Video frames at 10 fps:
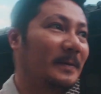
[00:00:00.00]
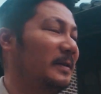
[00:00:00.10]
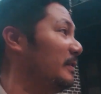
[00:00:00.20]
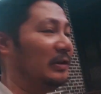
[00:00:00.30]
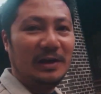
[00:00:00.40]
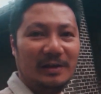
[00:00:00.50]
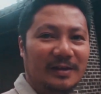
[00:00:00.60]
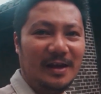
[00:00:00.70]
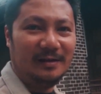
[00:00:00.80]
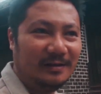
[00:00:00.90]
You can
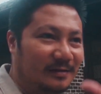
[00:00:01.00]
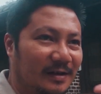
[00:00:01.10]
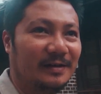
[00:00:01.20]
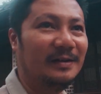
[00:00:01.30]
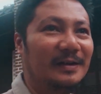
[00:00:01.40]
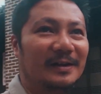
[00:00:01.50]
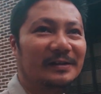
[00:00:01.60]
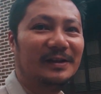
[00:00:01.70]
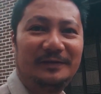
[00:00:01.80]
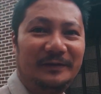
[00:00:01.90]
take
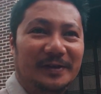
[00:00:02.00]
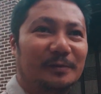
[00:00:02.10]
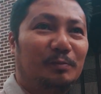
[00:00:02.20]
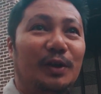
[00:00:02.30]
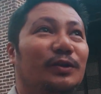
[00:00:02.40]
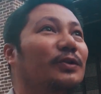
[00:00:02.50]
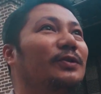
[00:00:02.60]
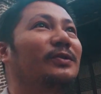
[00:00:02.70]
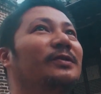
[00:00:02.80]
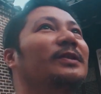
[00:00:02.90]
selfies,
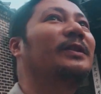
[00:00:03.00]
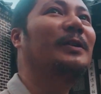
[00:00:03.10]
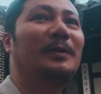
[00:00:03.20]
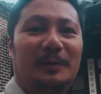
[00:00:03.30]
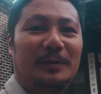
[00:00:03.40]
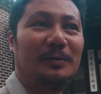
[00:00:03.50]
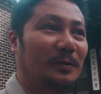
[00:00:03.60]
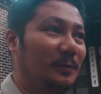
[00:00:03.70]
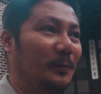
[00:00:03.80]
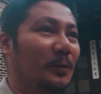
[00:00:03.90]
pictures, or
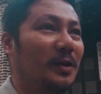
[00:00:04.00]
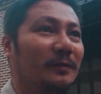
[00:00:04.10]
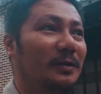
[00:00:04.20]
whatever.